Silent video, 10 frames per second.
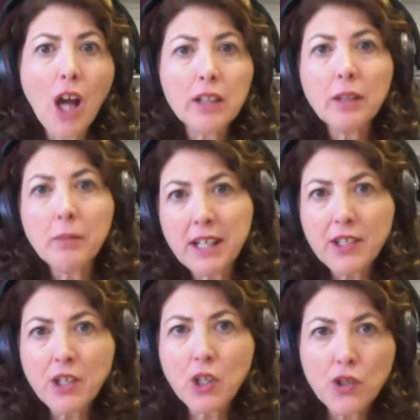Let me ask
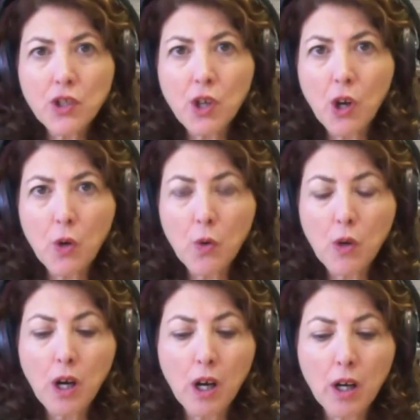you, so
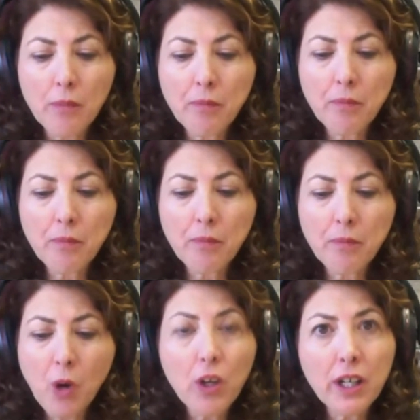
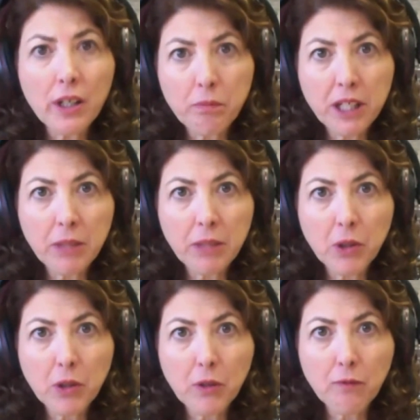how can
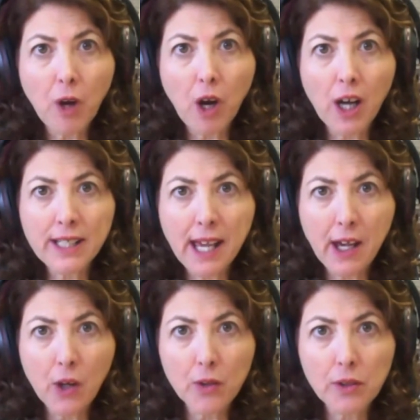people find
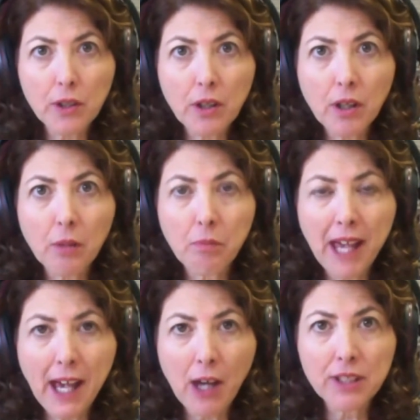out
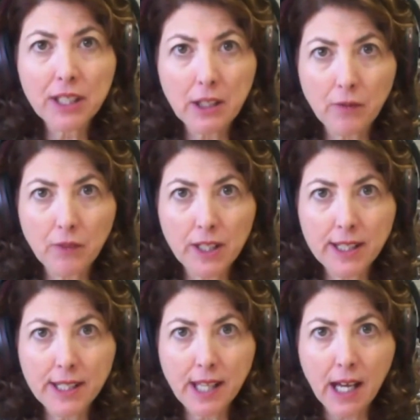about the infinite
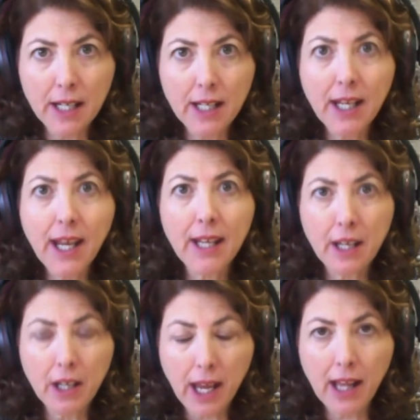socket
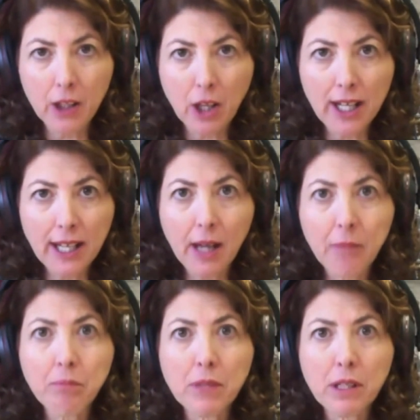and
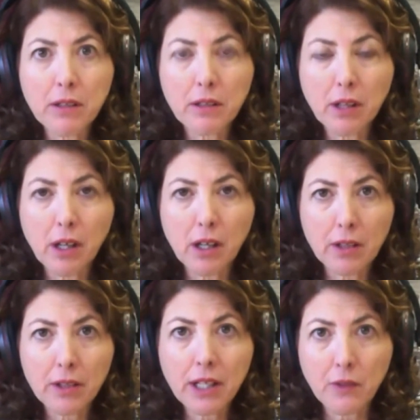LIM
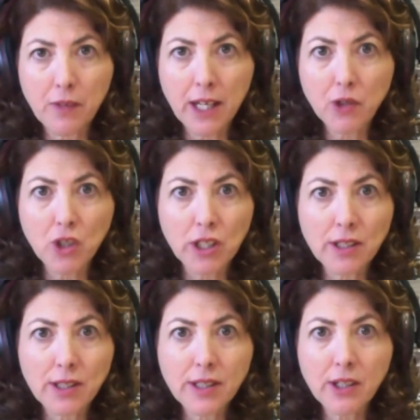
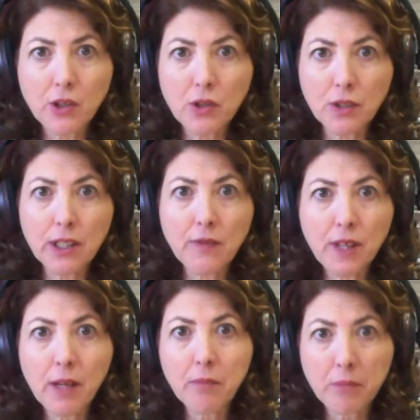Innovations? Can you give
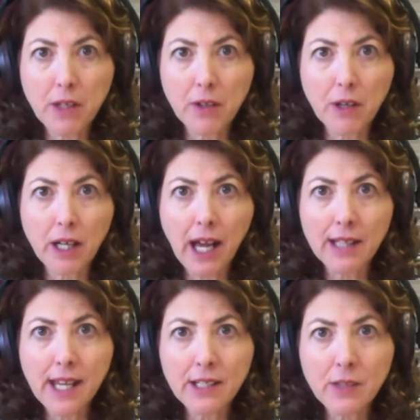them a
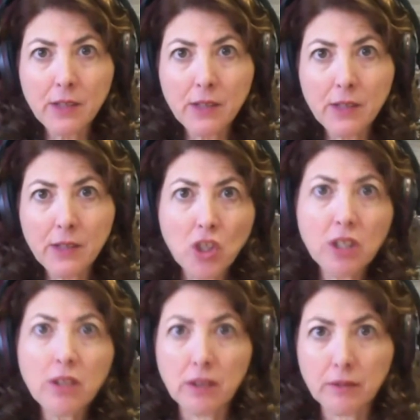contact information?